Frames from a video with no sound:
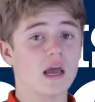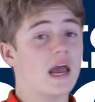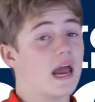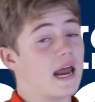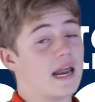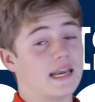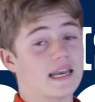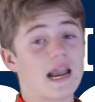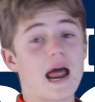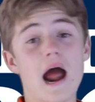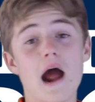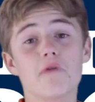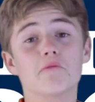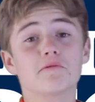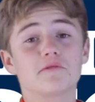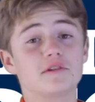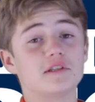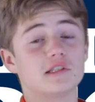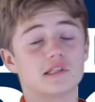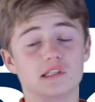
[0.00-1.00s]
And now
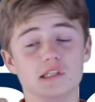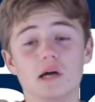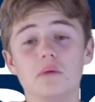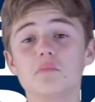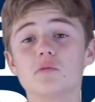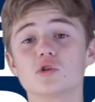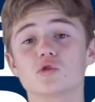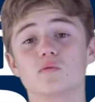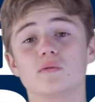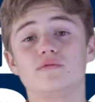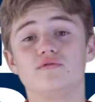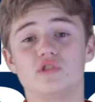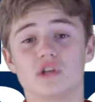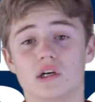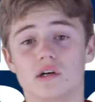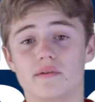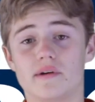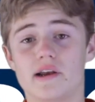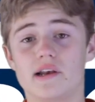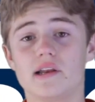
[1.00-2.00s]
with these numbers we've
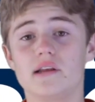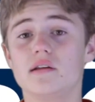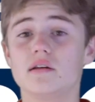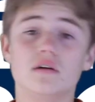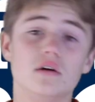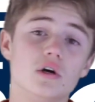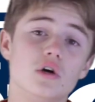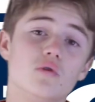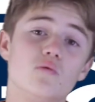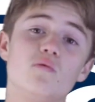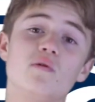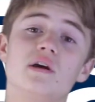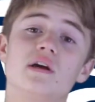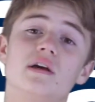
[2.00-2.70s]
generated, we